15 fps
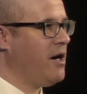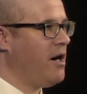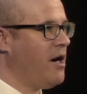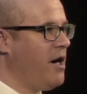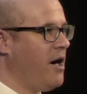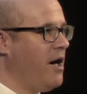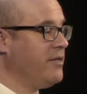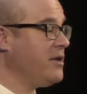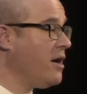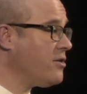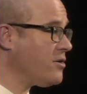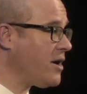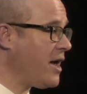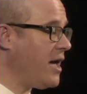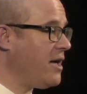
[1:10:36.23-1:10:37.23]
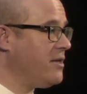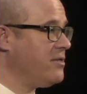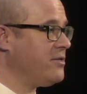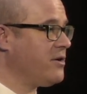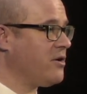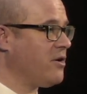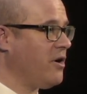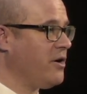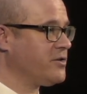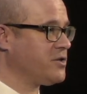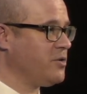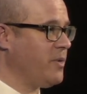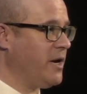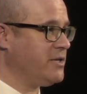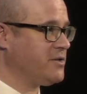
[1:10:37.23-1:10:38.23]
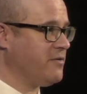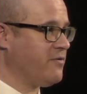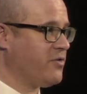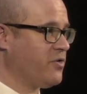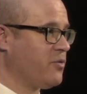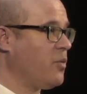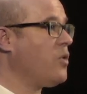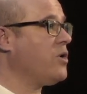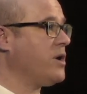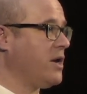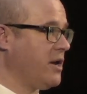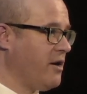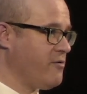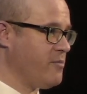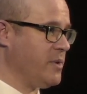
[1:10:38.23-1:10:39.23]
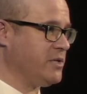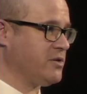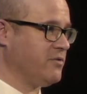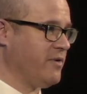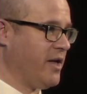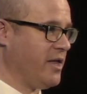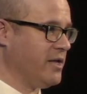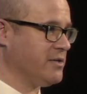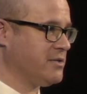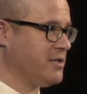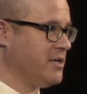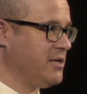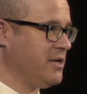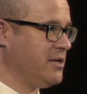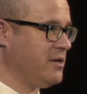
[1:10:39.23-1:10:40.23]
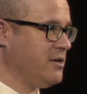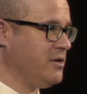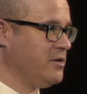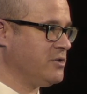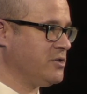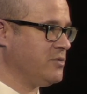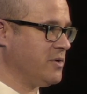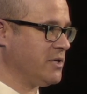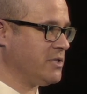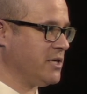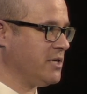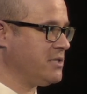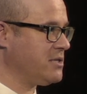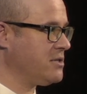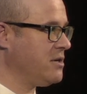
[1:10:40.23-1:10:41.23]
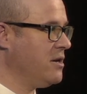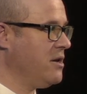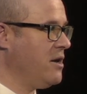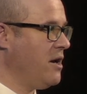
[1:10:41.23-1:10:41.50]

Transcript: On the other hand, there are also ways of thwarting government surveillance that didn't used to exist.